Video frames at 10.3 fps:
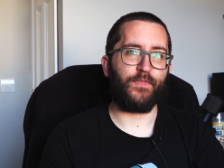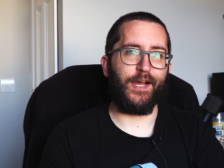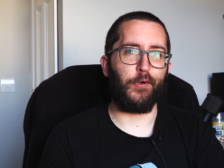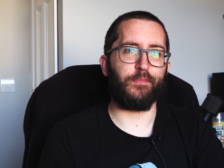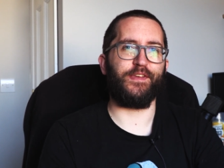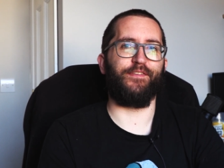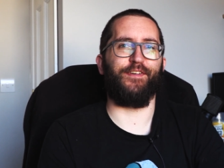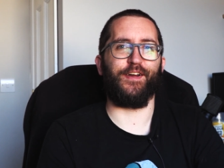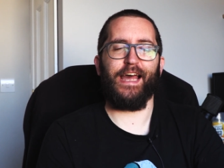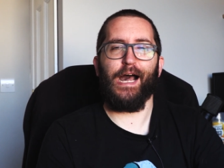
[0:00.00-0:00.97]
I hope you
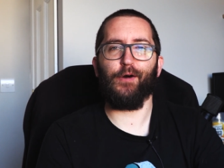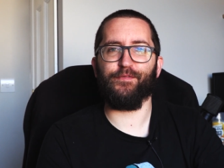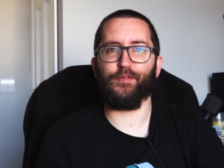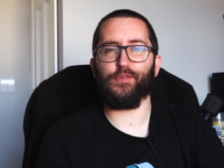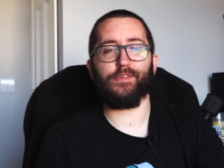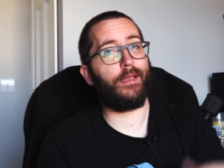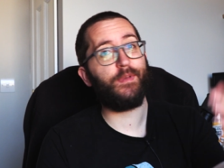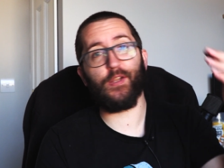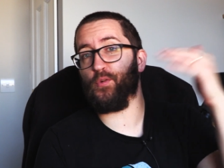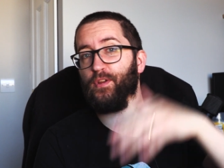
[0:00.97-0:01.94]
found it helpful. Let
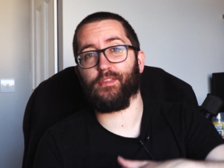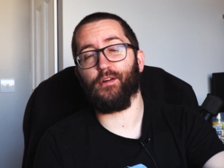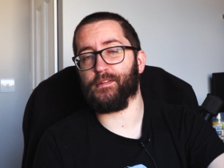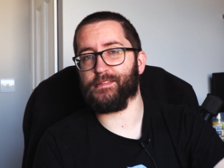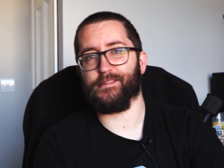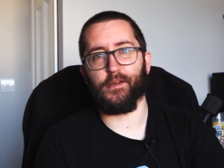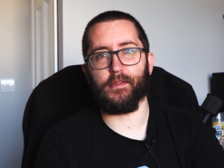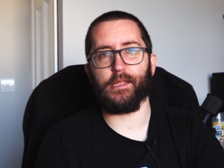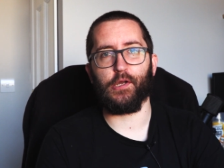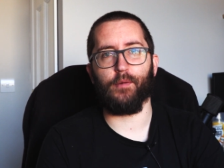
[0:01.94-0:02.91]
me know your thoughts down
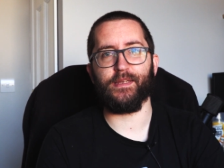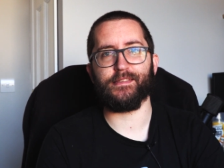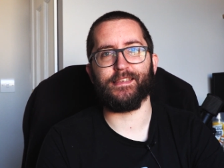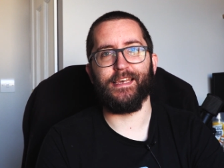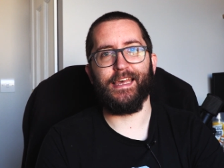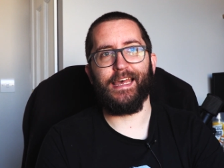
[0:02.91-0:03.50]
in the comments.